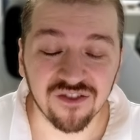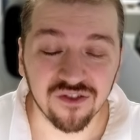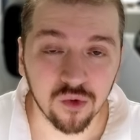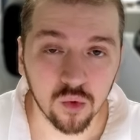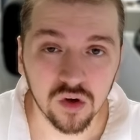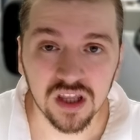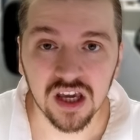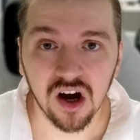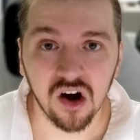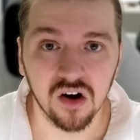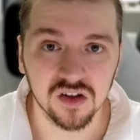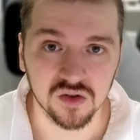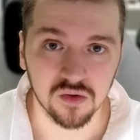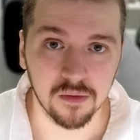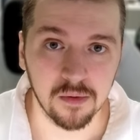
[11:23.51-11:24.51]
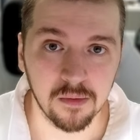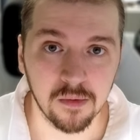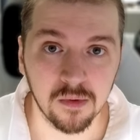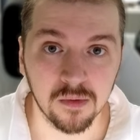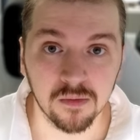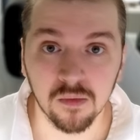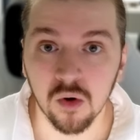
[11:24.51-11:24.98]
fully hot
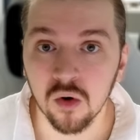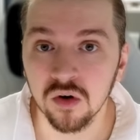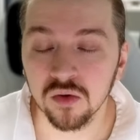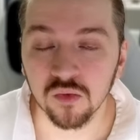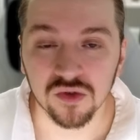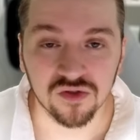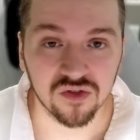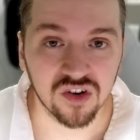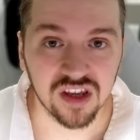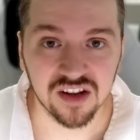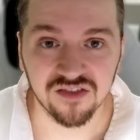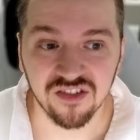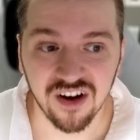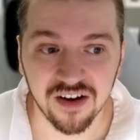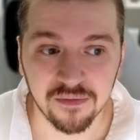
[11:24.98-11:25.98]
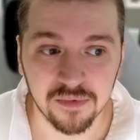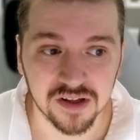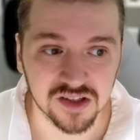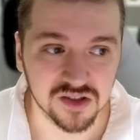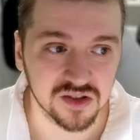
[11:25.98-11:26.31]
swappable board with 3 and 5 pins.